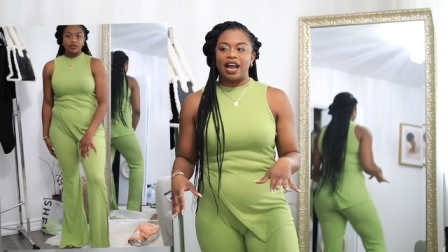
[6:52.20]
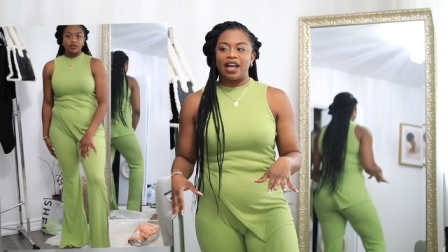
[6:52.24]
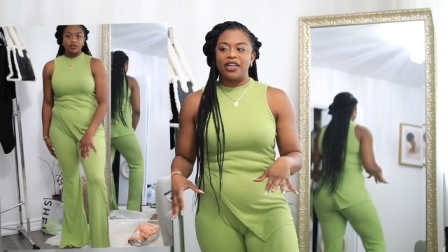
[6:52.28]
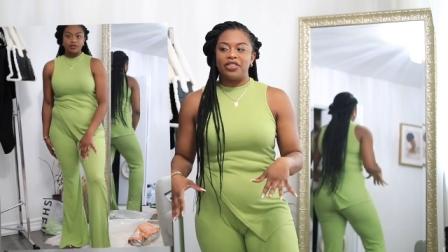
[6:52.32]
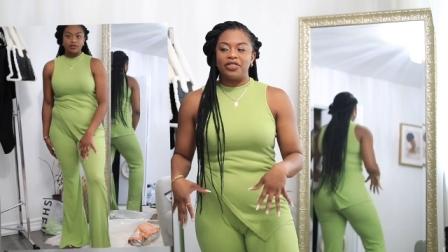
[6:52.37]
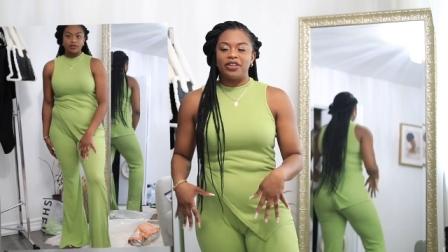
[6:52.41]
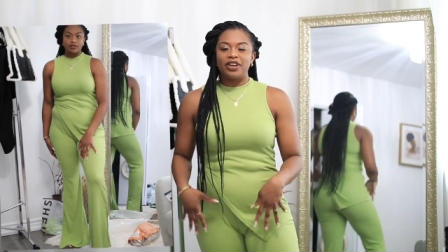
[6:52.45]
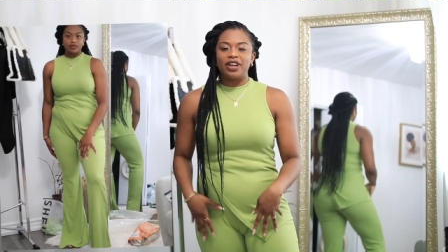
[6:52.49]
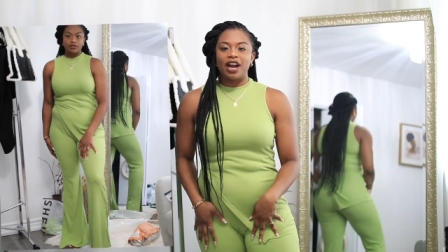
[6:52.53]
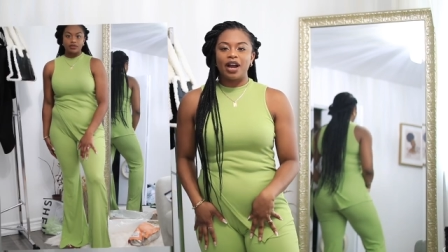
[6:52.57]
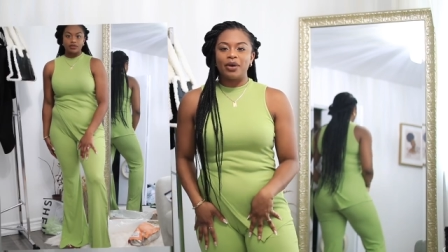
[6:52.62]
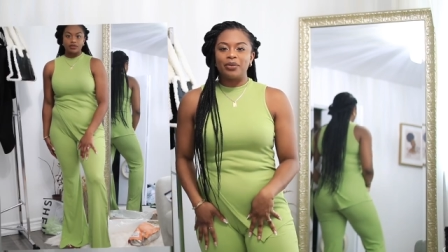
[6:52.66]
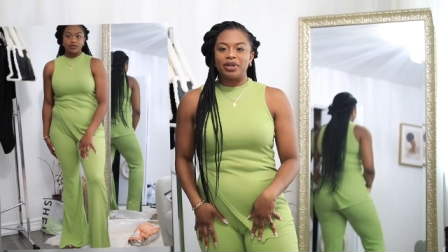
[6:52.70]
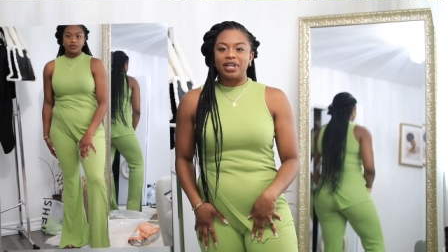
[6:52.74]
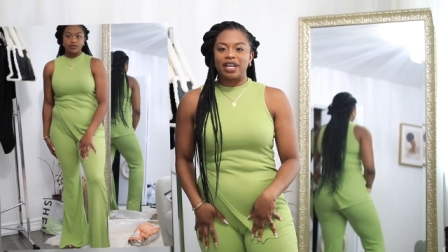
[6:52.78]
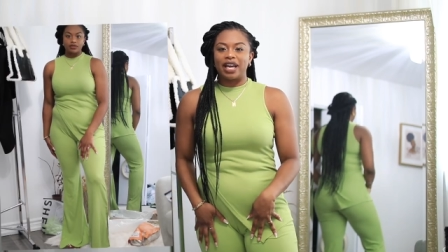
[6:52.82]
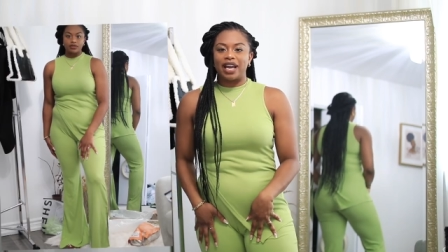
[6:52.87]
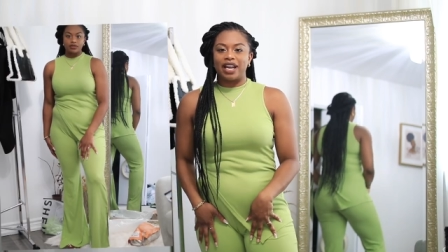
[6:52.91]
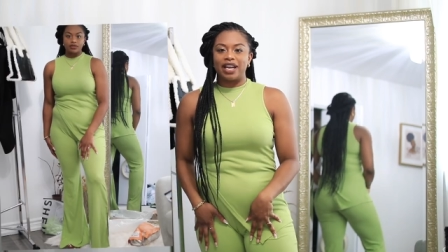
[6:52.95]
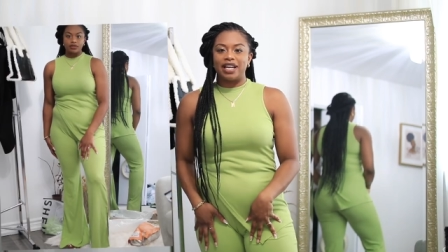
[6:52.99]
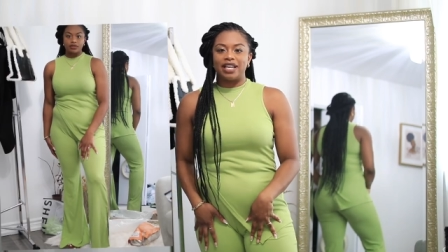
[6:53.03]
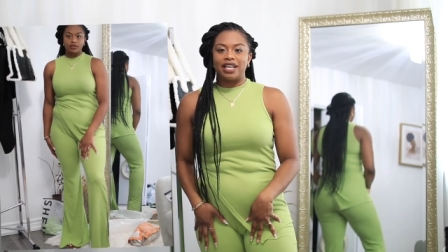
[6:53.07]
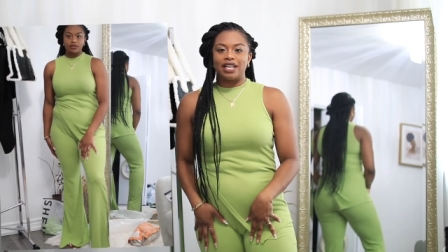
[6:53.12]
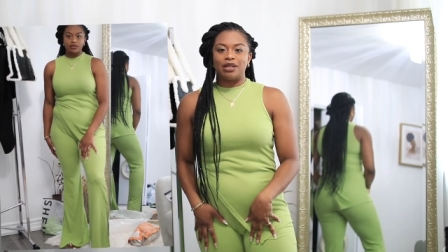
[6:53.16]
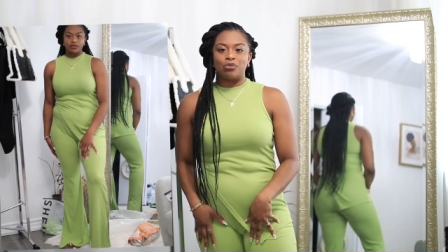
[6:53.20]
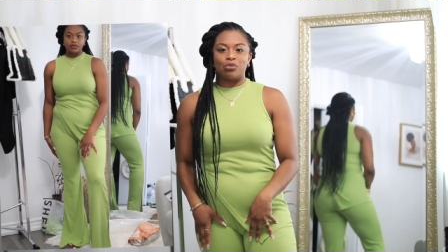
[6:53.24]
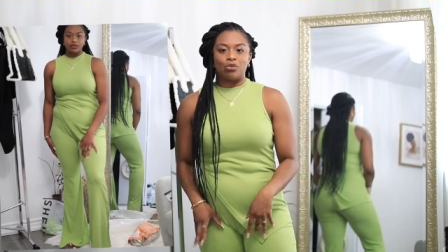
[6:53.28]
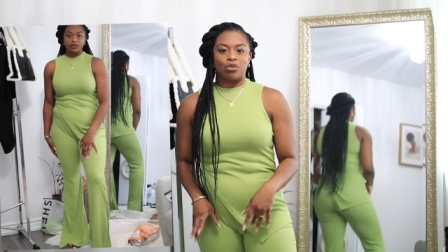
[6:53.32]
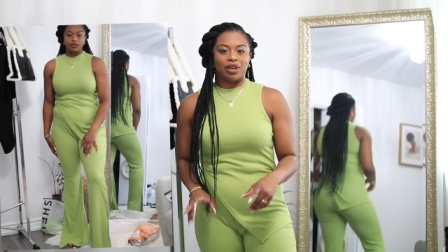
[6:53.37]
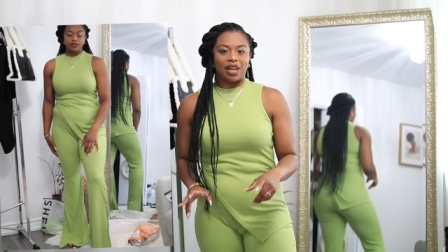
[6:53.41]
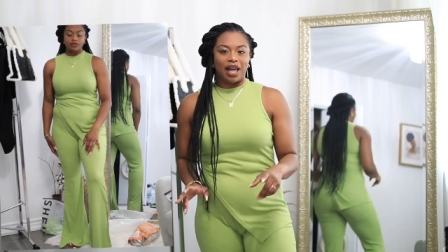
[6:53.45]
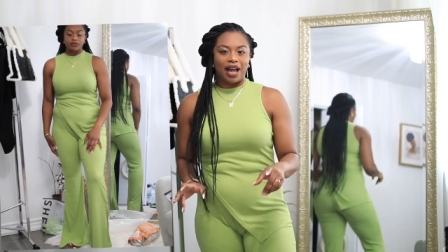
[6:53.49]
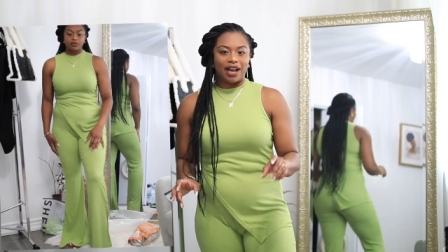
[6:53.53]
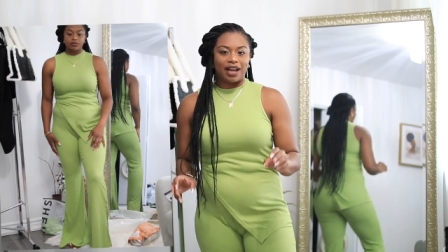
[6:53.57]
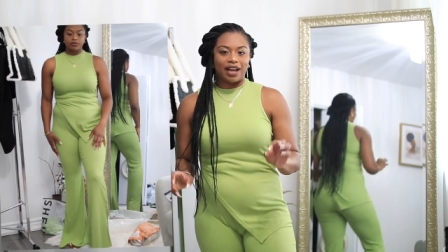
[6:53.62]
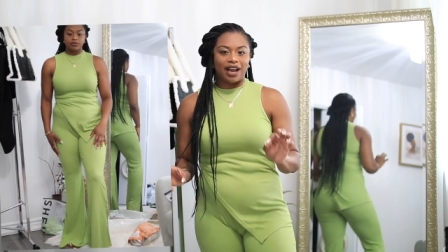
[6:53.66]
I think I would get it in
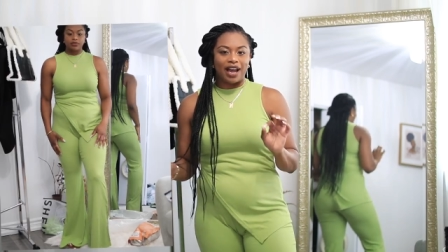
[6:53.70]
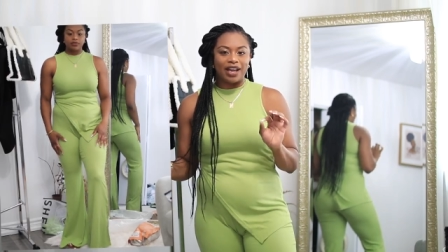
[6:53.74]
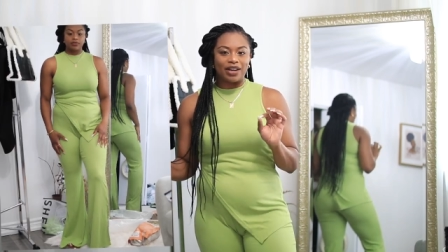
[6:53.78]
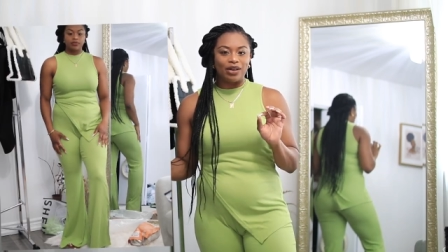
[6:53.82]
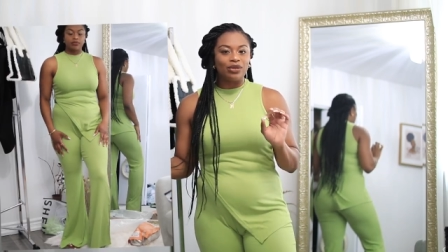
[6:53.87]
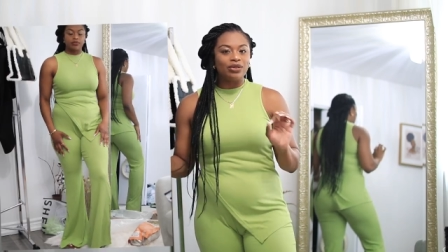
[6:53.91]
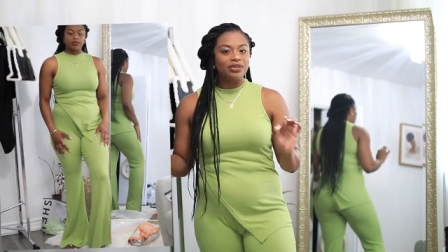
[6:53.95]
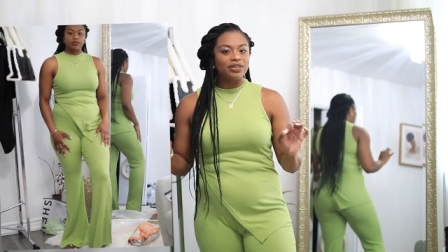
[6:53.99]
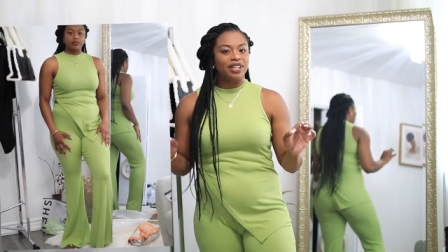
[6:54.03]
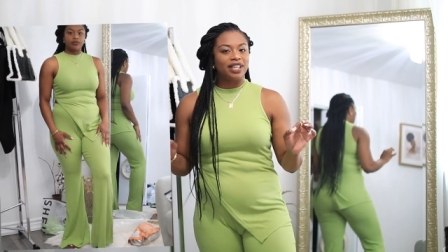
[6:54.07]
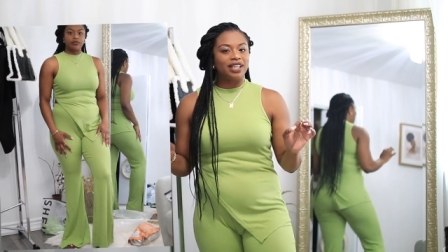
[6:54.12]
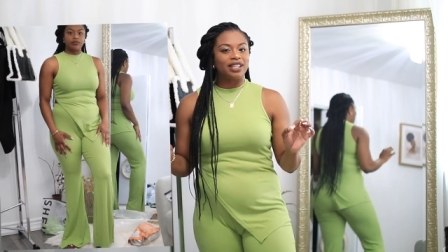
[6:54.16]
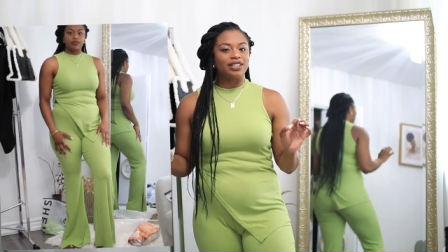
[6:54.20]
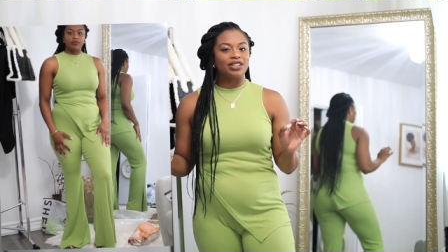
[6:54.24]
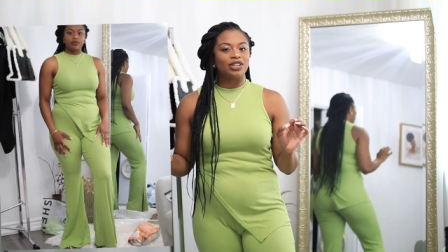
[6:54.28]
black. I don't think